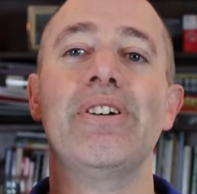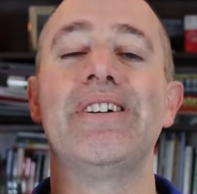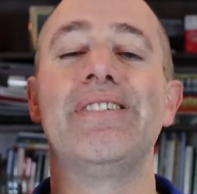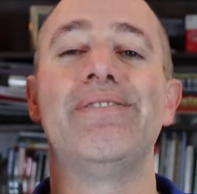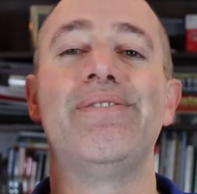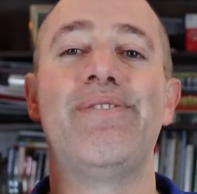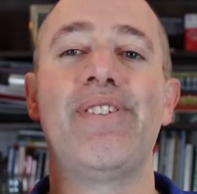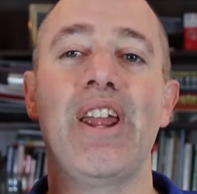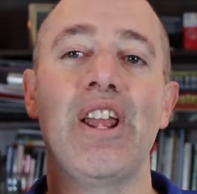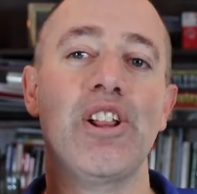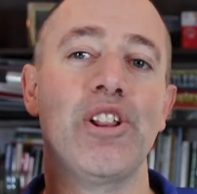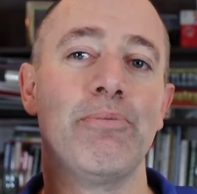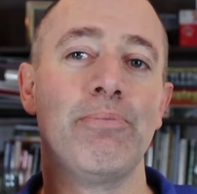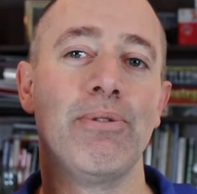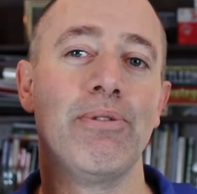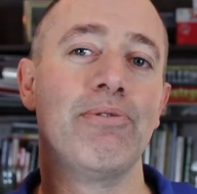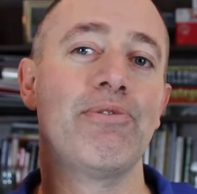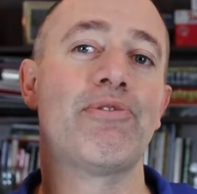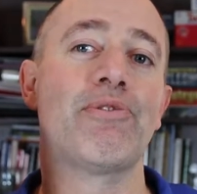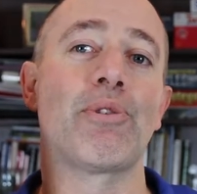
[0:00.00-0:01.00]

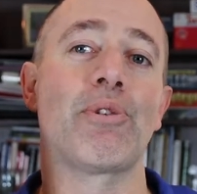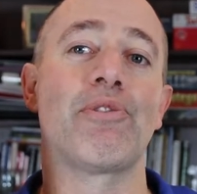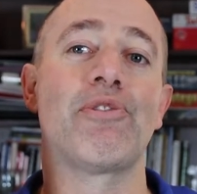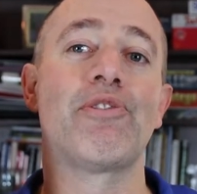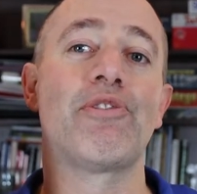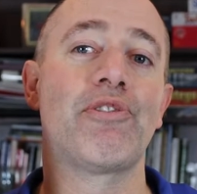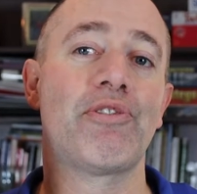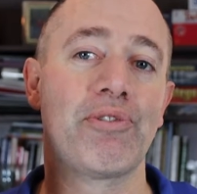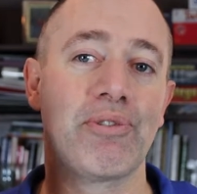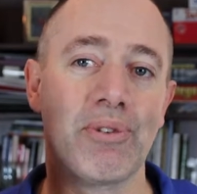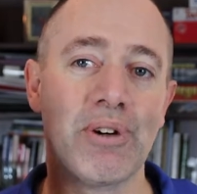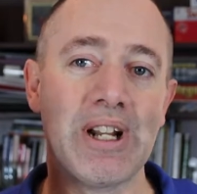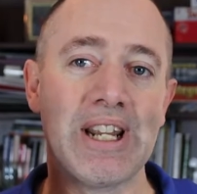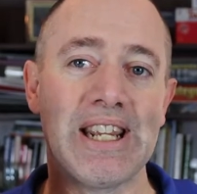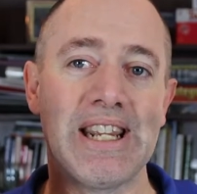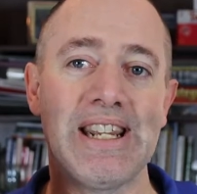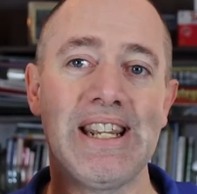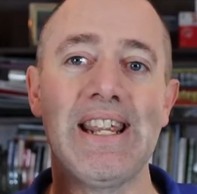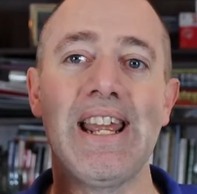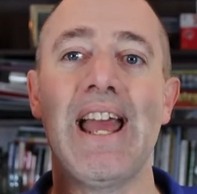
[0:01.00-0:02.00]
available for
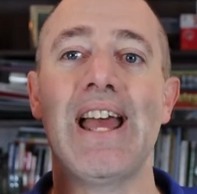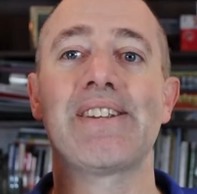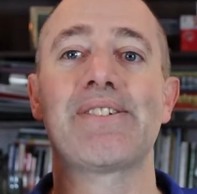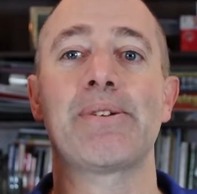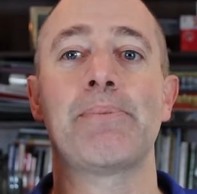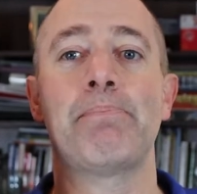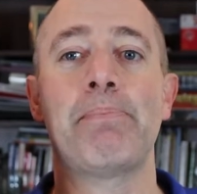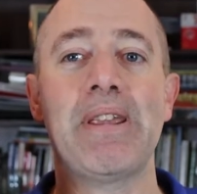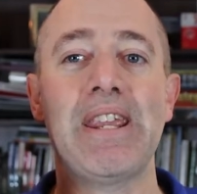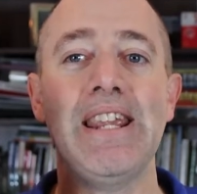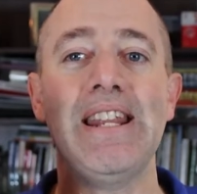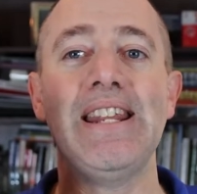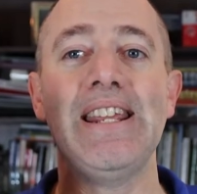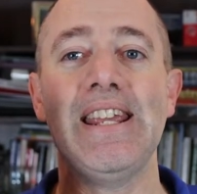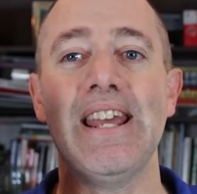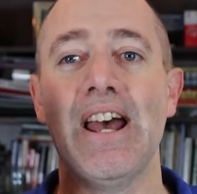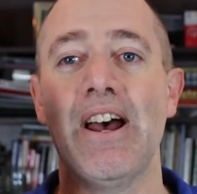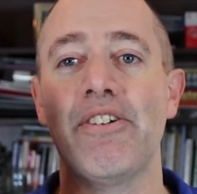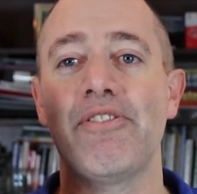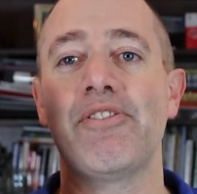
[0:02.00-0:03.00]
free as a
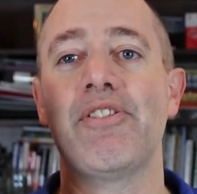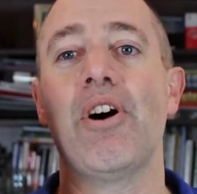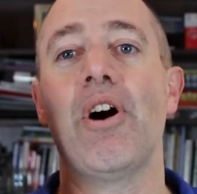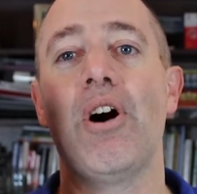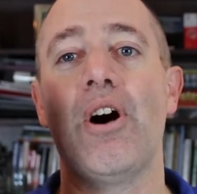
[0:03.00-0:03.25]
PDF